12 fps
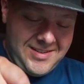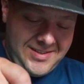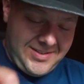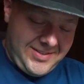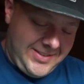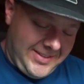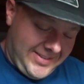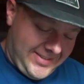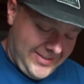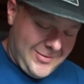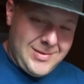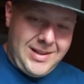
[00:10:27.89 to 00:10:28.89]
there's just
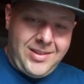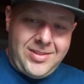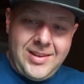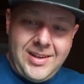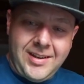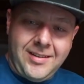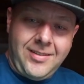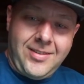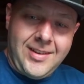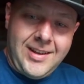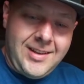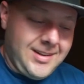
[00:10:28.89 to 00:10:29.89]
so many things
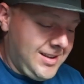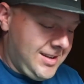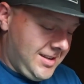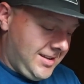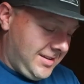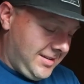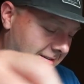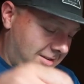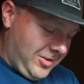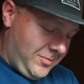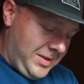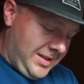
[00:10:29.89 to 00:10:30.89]
that
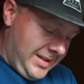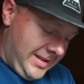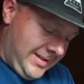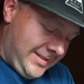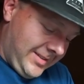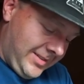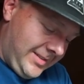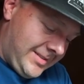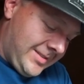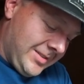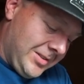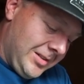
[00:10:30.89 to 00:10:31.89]
could be easily
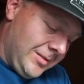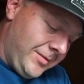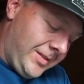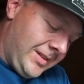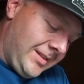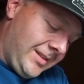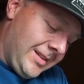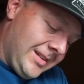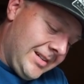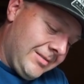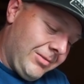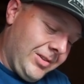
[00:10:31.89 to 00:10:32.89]
solved and
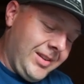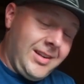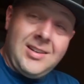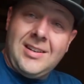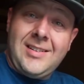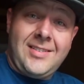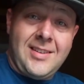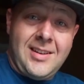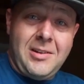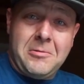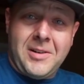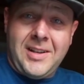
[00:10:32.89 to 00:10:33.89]
not really cost
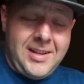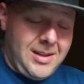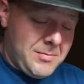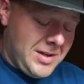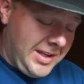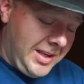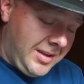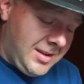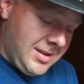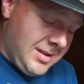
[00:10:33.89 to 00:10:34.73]
anyone any money